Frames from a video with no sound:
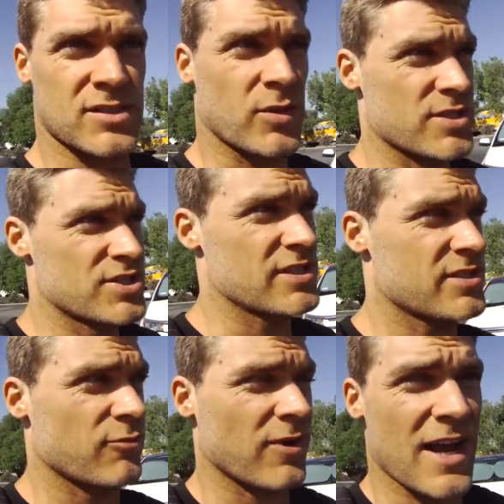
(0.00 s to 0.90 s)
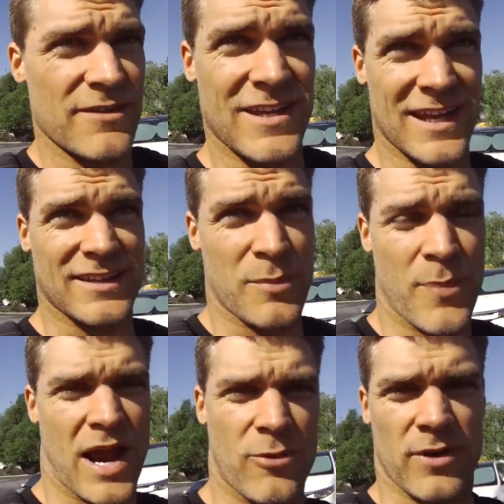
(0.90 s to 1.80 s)
So I just arrived at the
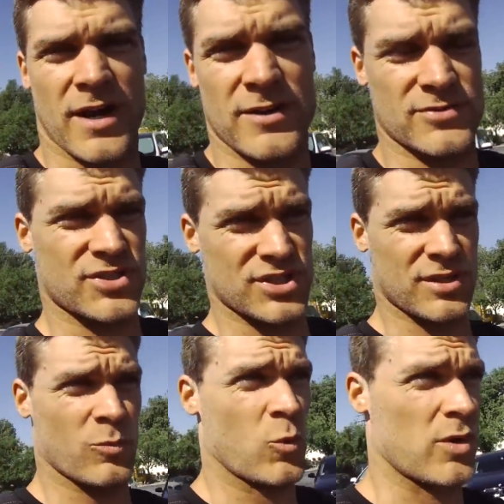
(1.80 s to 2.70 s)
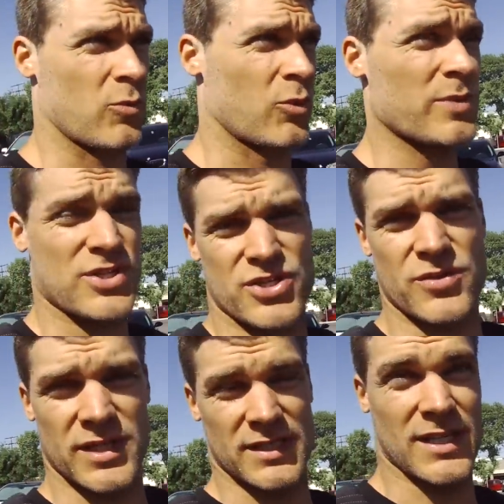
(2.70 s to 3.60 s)
powerhouse gym where we'll be
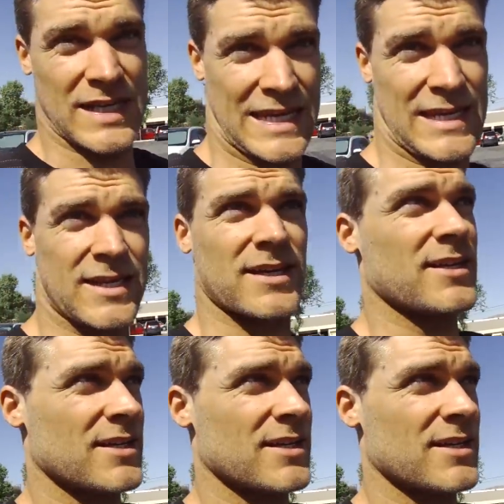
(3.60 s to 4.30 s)
shooting today.